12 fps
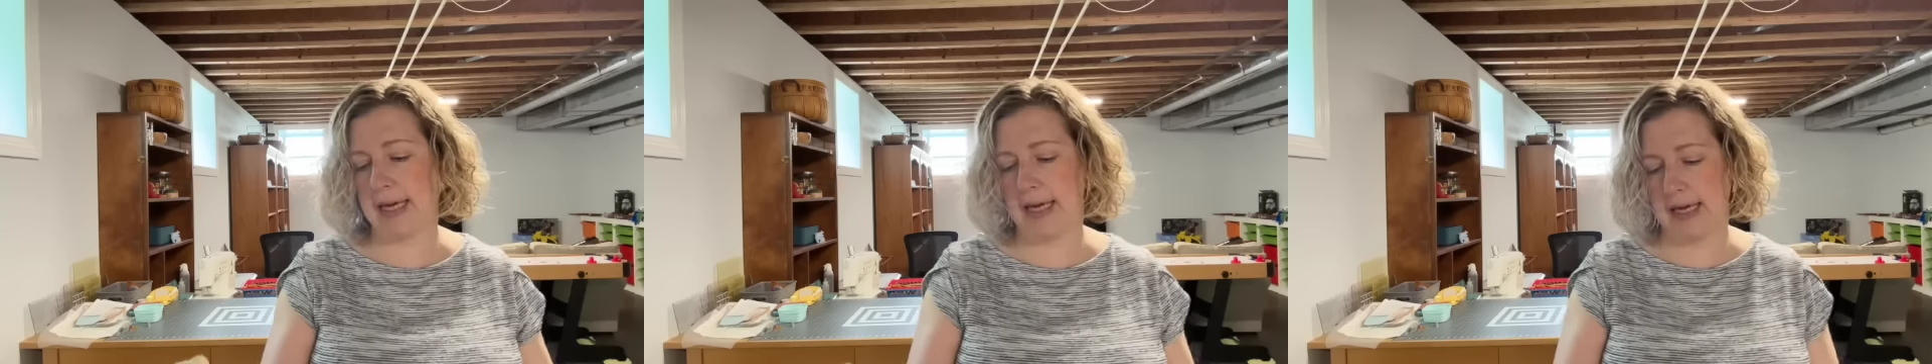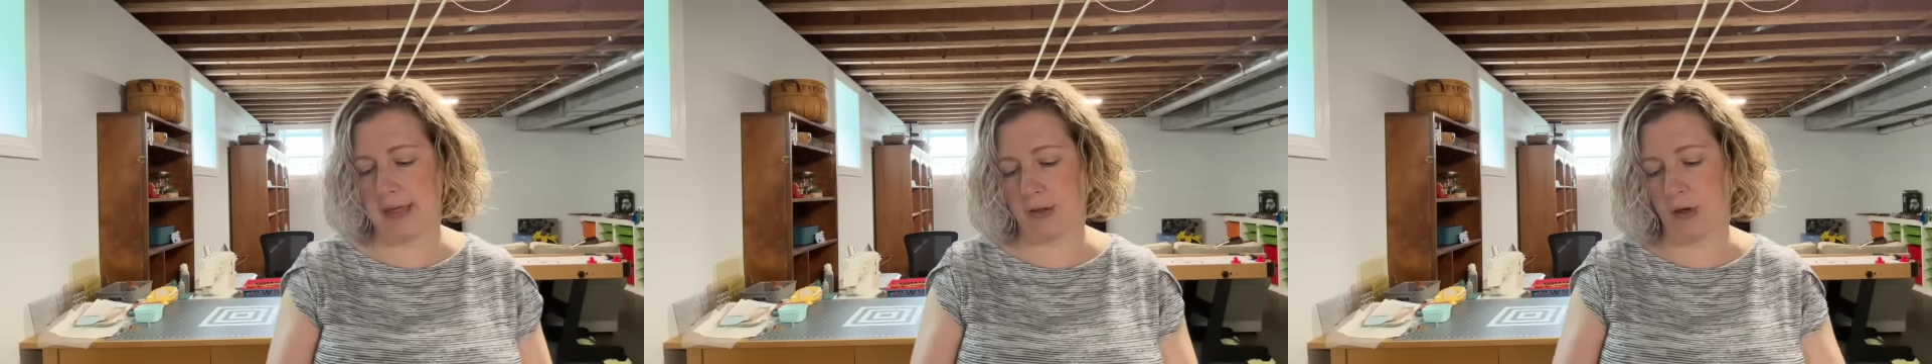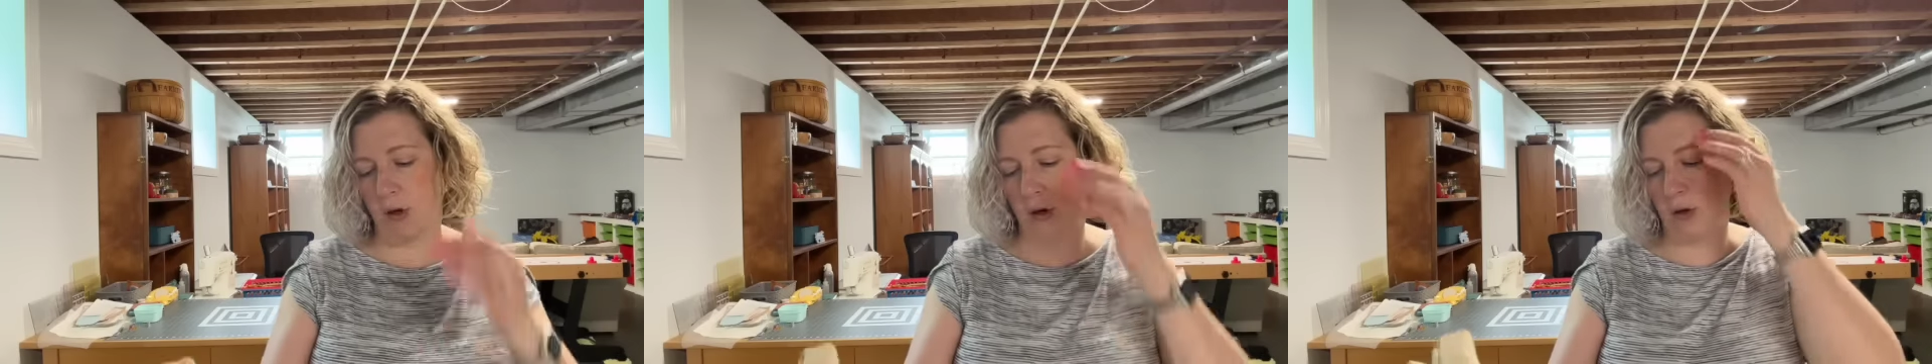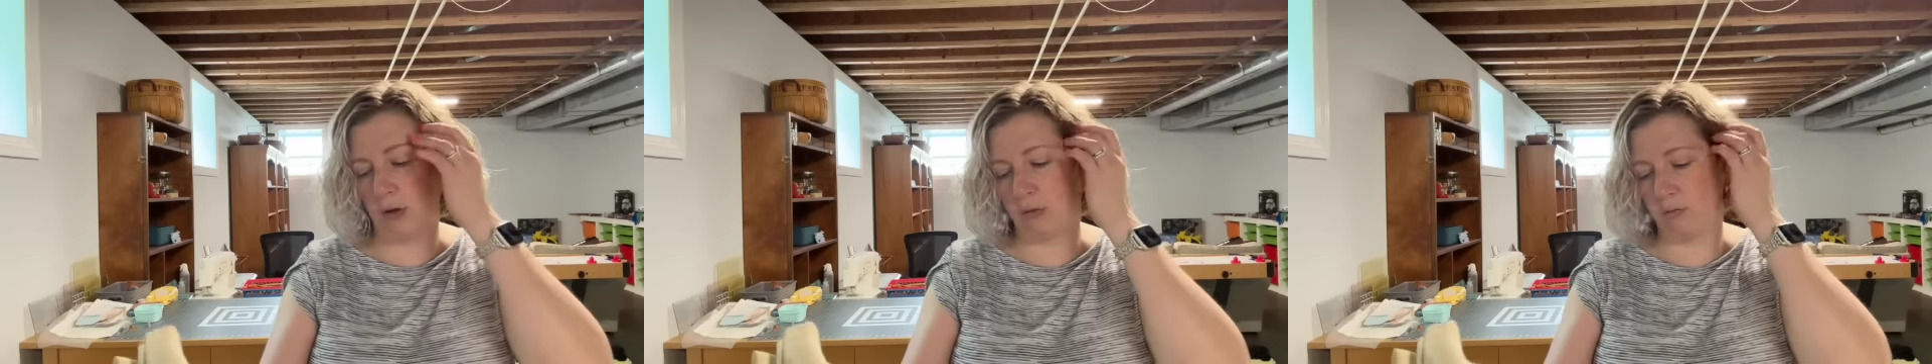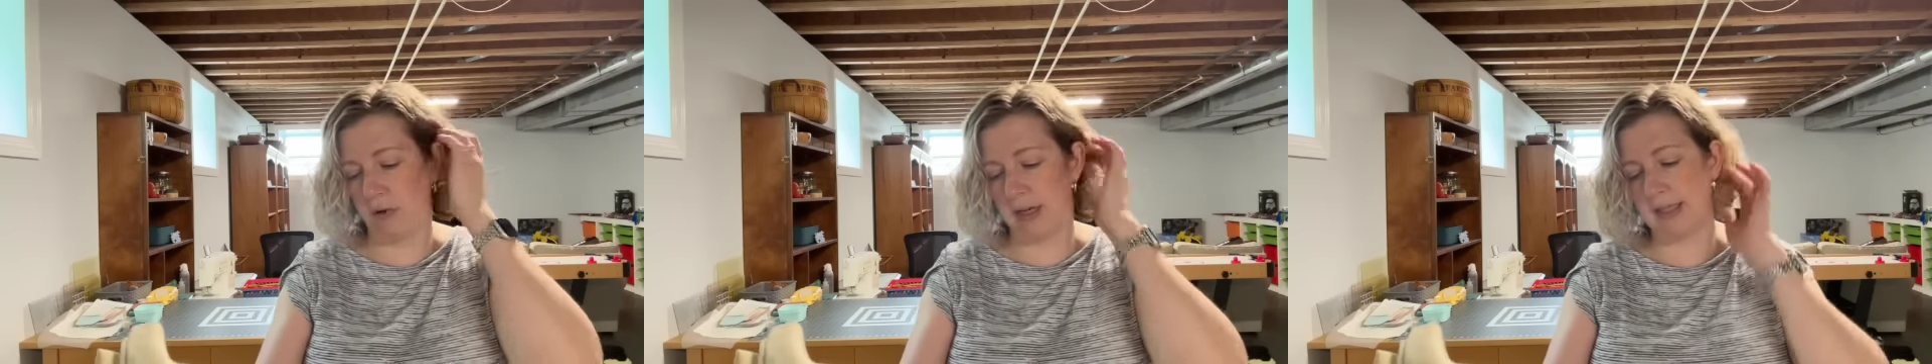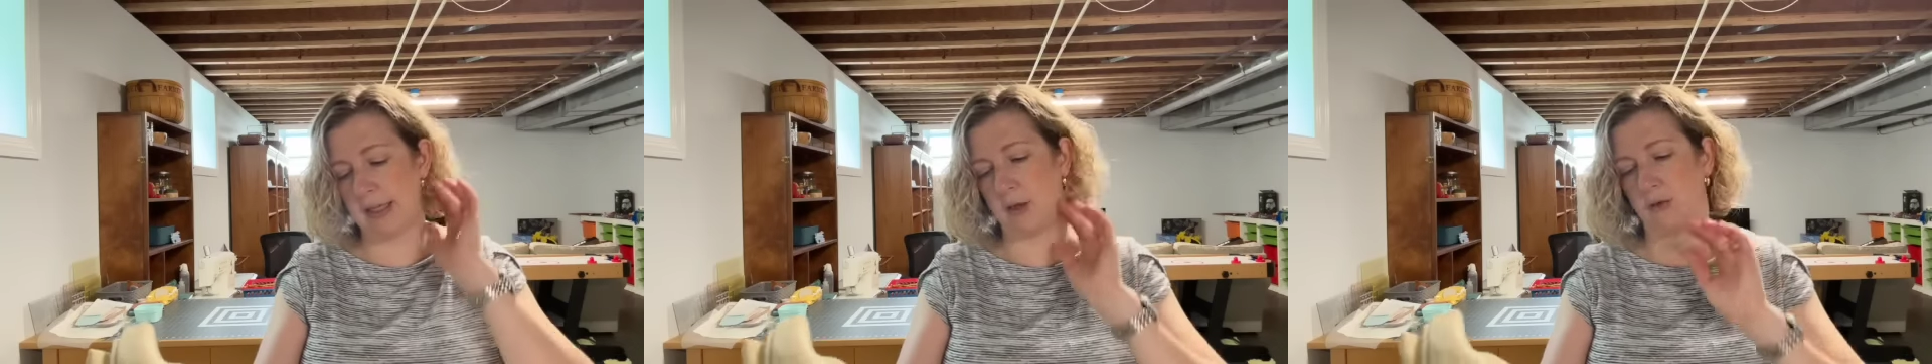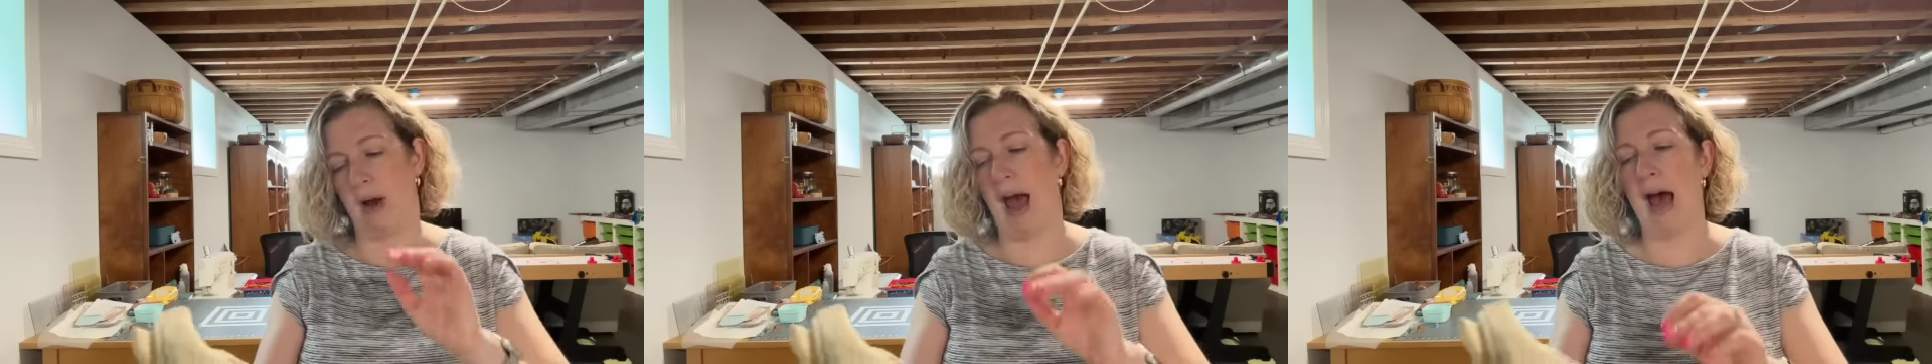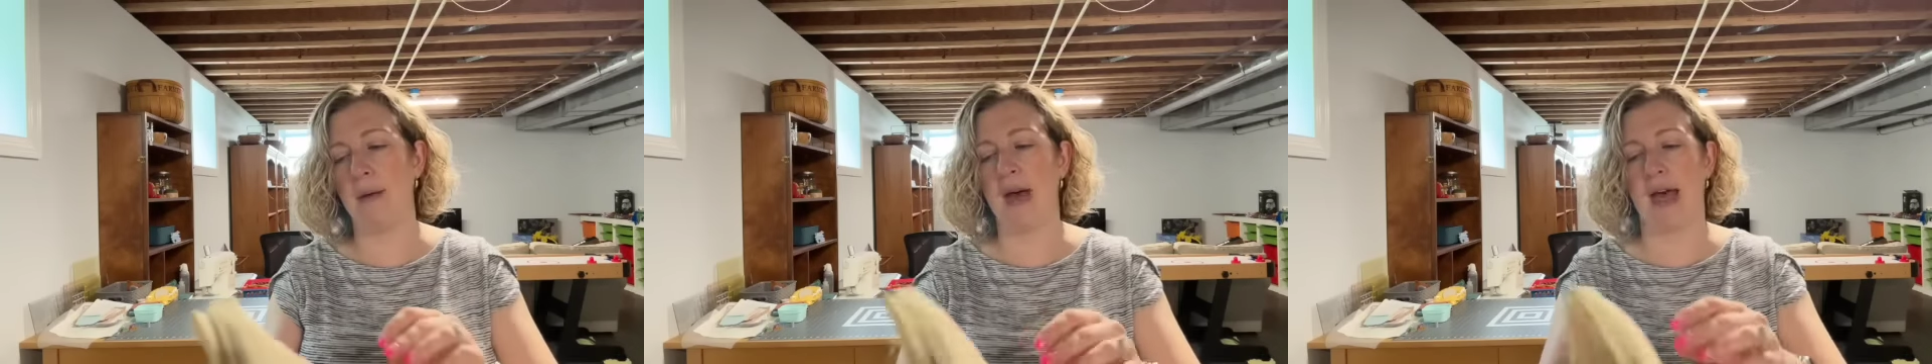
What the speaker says: It is called Rustic Drab,